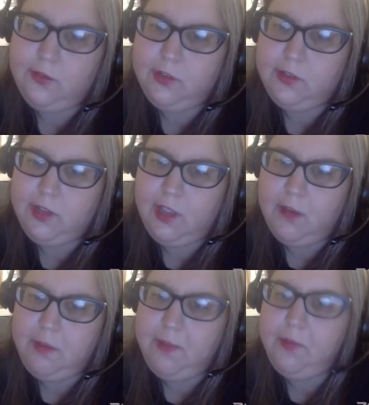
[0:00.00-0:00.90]
just
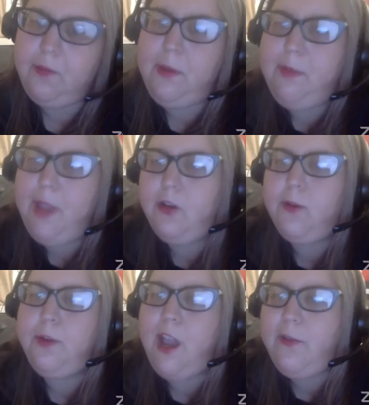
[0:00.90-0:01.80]
said people in my buying
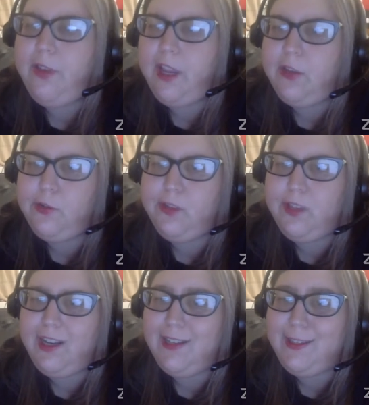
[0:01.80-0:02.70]
group are having issues
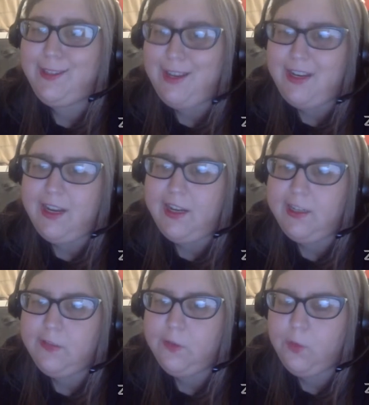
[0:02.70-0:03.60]
getting
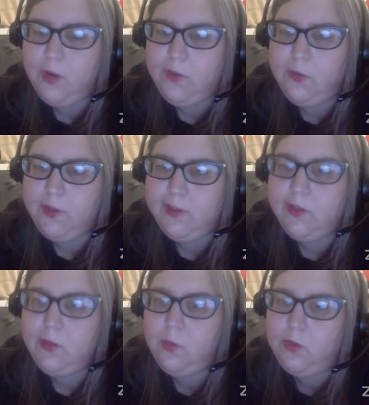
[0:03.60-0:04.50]
Sundays for whatever
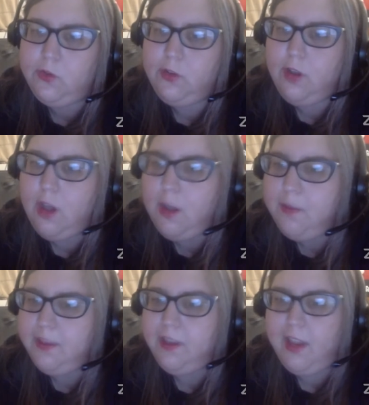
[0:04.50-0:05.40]
reason, which should not be
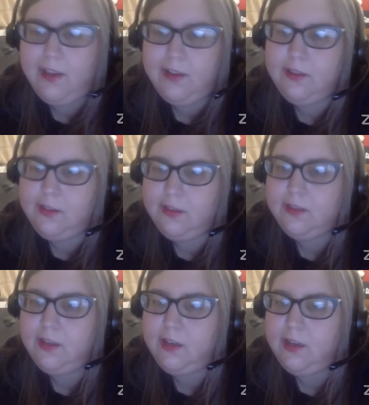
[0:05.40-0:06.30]
the case because
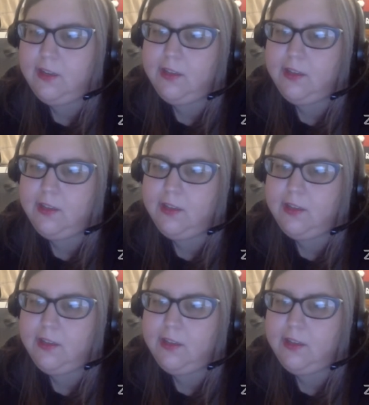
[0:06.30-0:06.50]
Sunday is